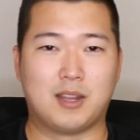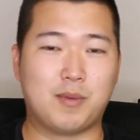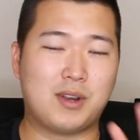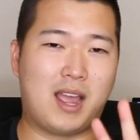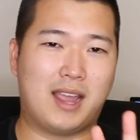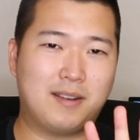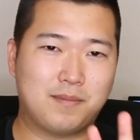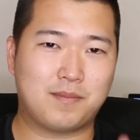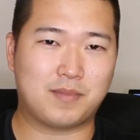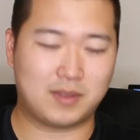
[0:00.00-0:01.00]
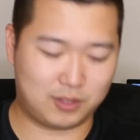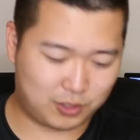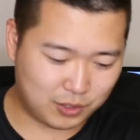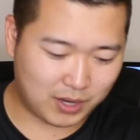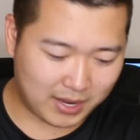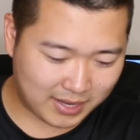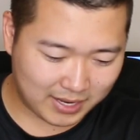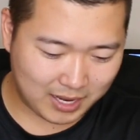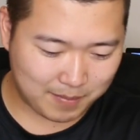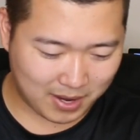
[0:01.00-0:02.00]
Number nine, should I
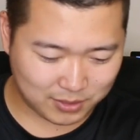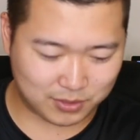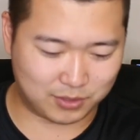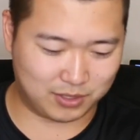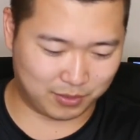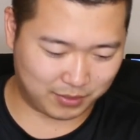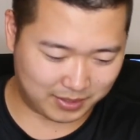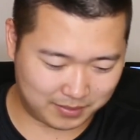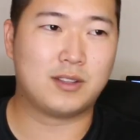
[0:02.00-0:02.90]
get a master's degree?